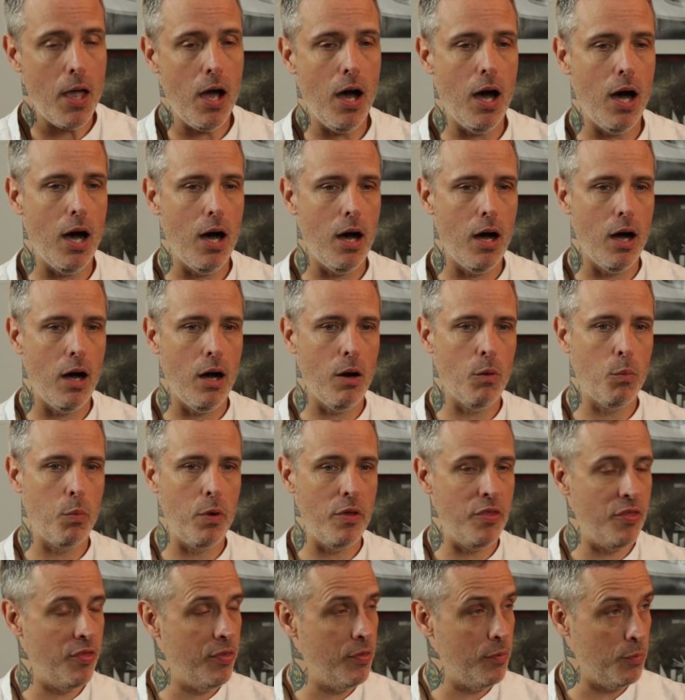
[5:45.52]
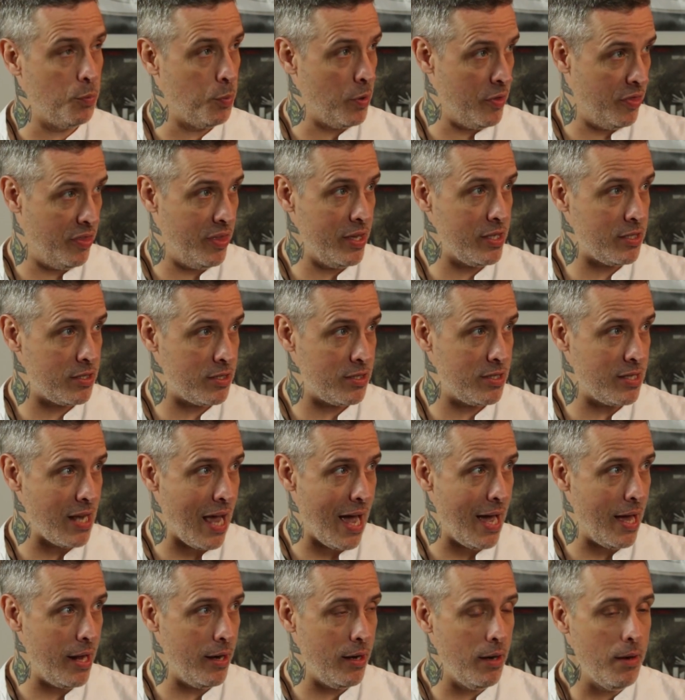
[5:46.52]
with this
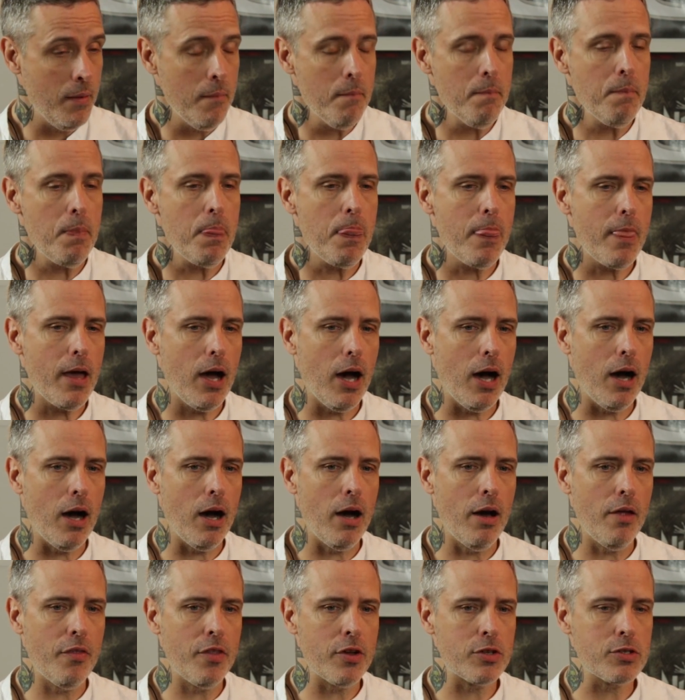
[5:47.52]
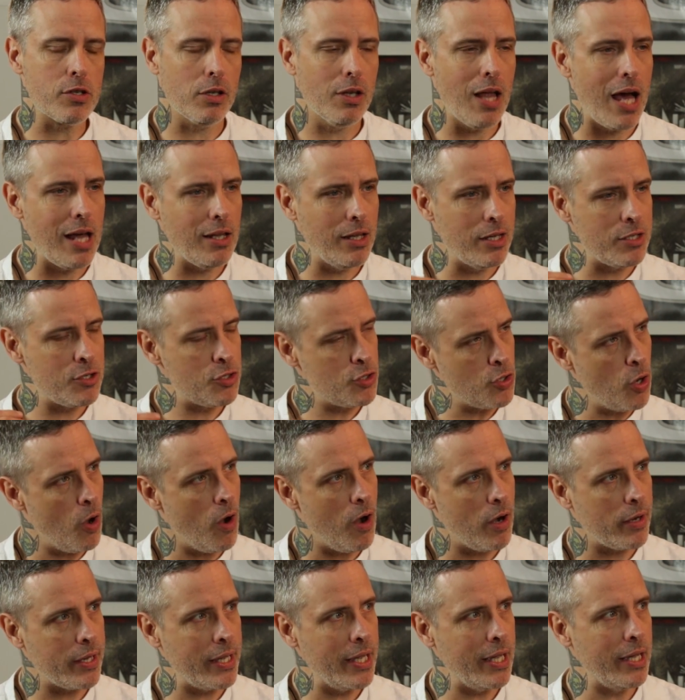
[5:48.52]
set, there's a lot less
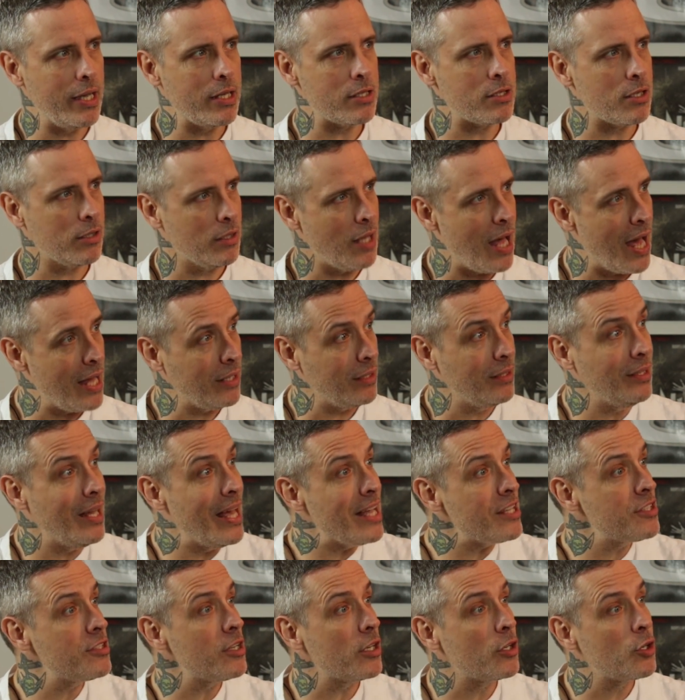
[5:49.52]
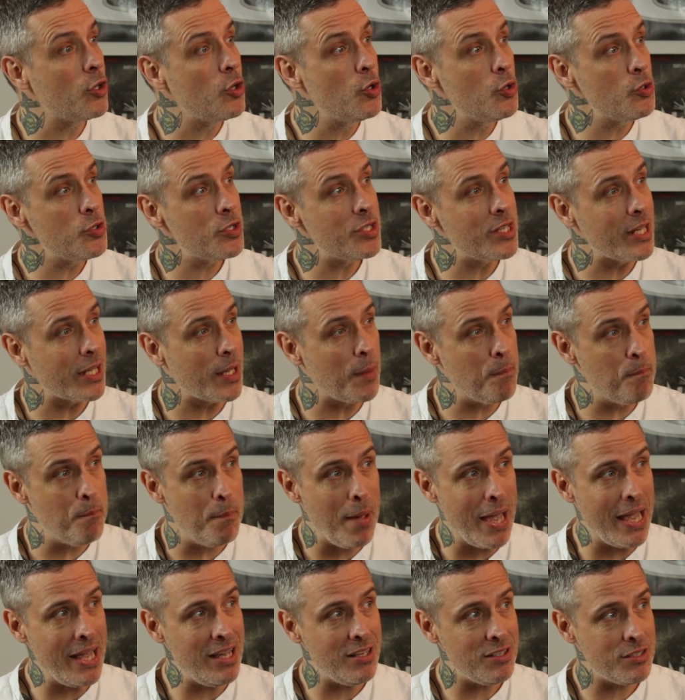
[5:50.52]
talking. It's a lot less acoustic
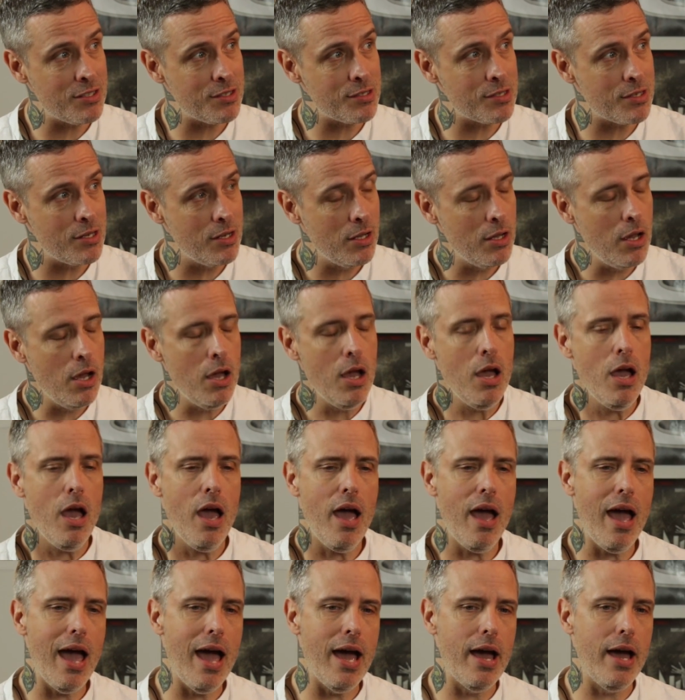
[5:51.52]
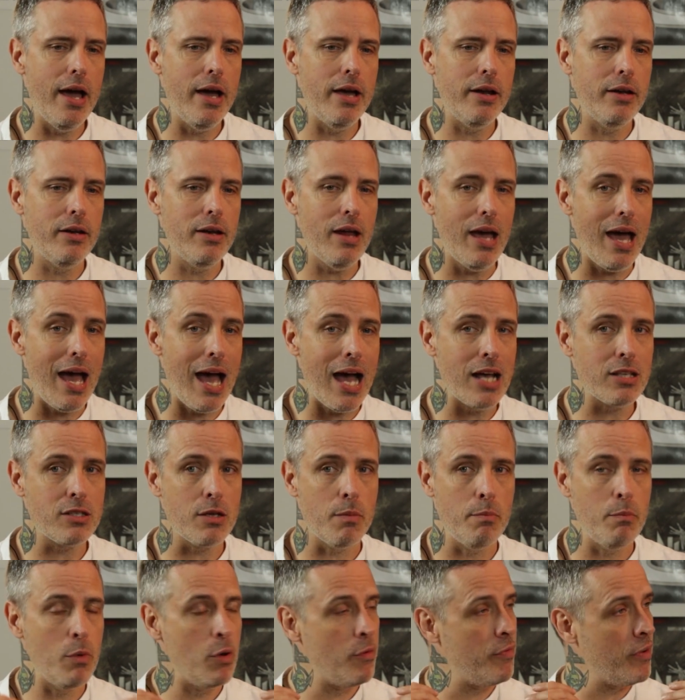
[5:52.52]
based. And as
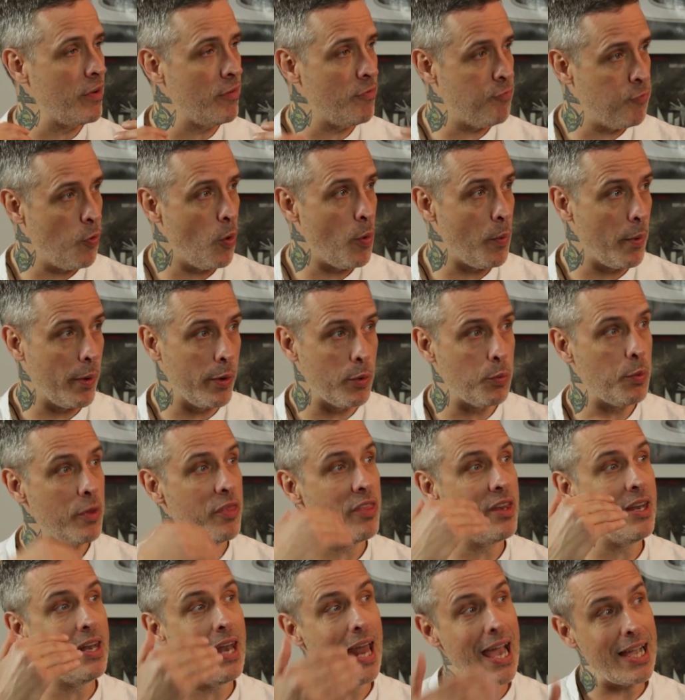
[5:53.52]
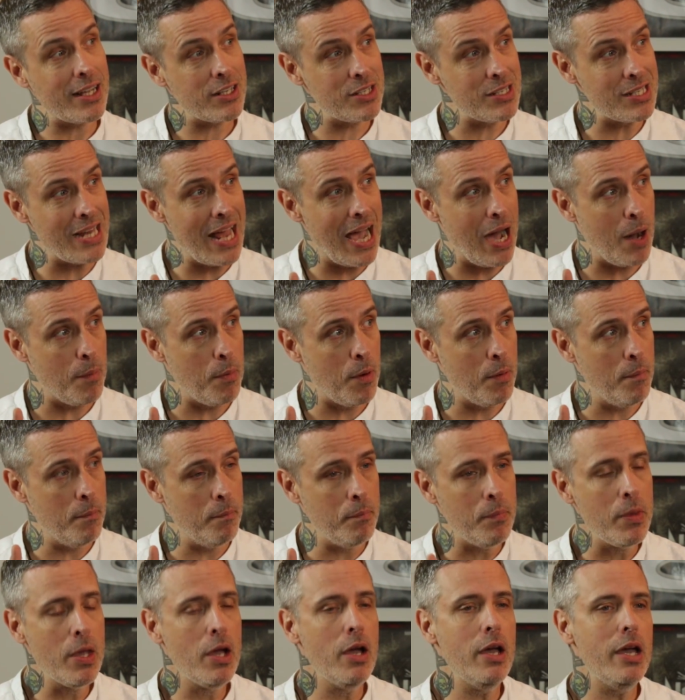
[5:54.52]
I'm moving forward with the next
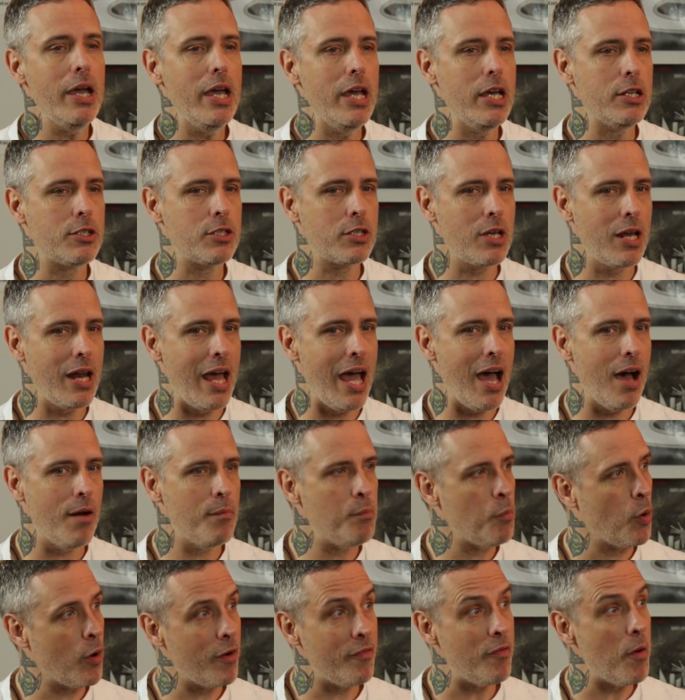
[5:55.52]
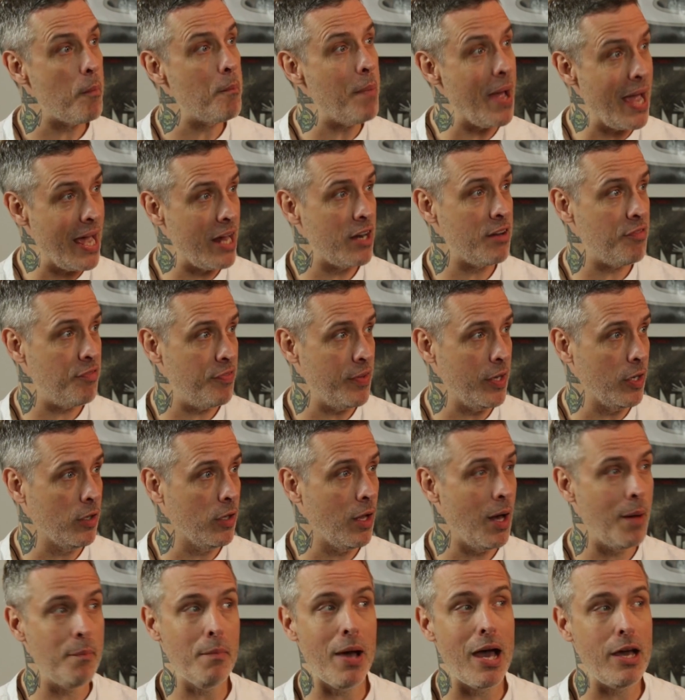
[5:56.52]
album, it's going to have more of a band
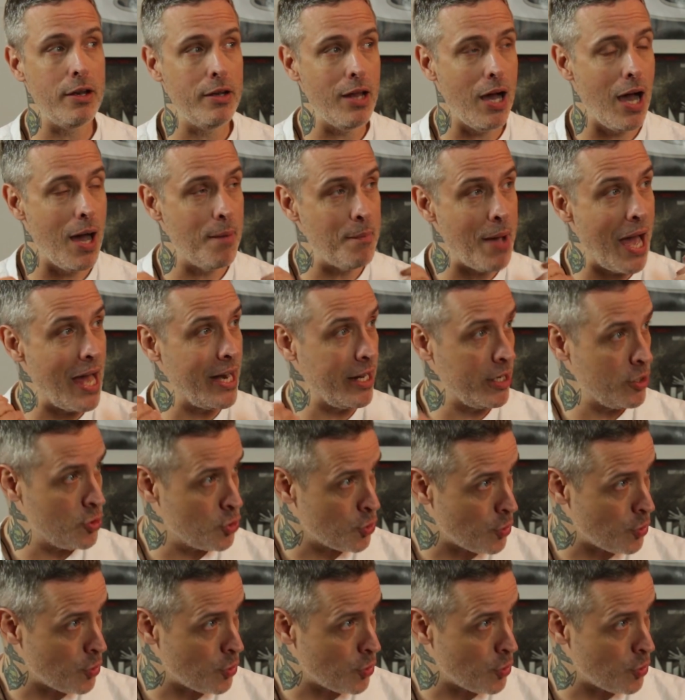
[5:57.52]
feel. I'm adding